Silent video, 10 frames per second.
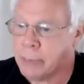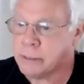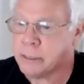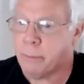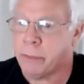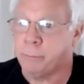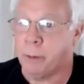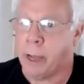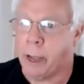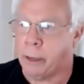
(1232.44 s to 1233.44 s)
some other
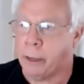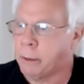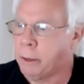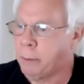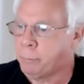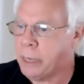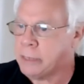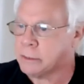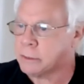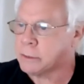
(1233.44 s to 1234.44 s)

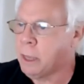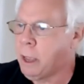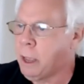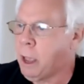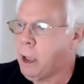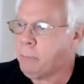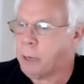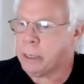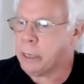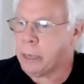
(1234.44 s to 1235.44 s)
places.
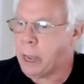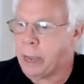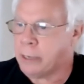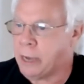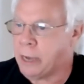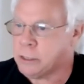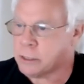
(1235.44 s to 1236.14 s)
But I